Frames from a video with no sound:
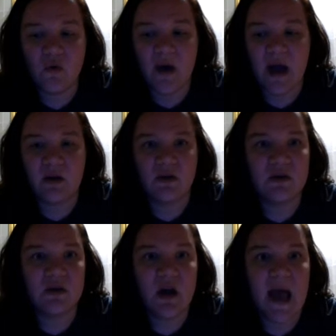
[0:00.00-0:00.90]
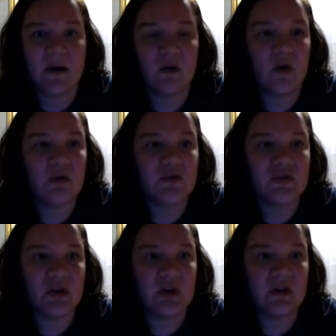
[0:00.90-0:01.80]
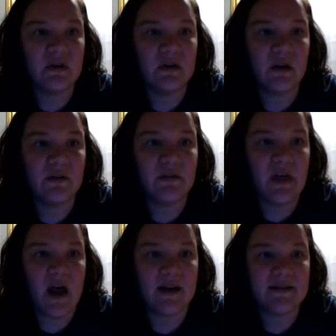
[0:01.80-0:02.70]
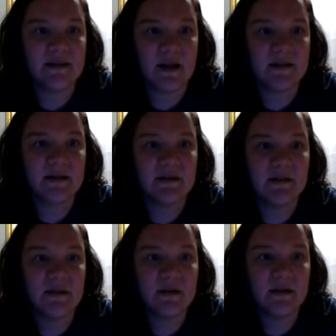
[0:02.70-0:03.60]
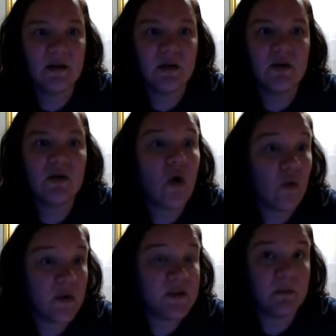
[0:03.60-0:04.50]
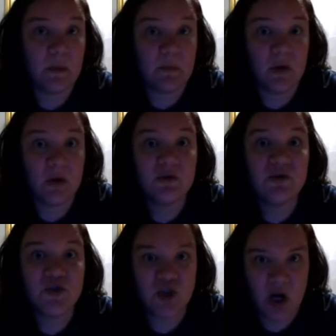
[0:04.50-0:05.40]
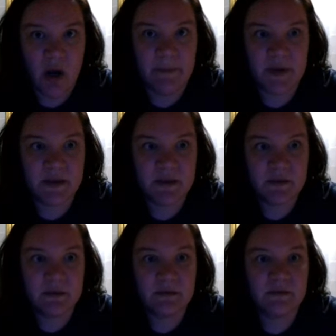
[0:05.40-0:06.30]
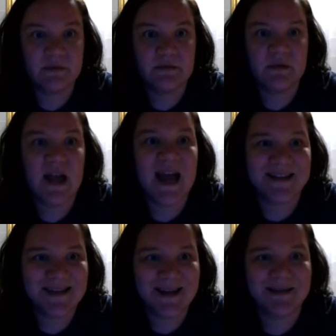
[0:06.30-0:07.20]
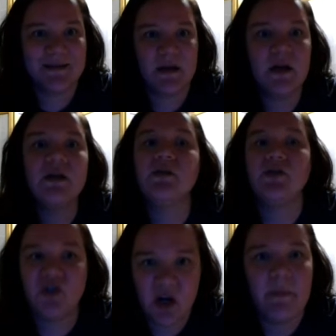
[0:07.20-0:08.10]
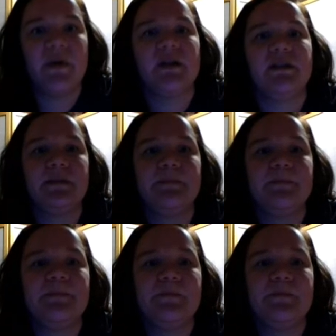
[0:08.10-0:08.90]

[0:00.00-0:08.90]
cool agriculture there for the Aztecs. Always remember Chinampas, Aztecs, Chinampas.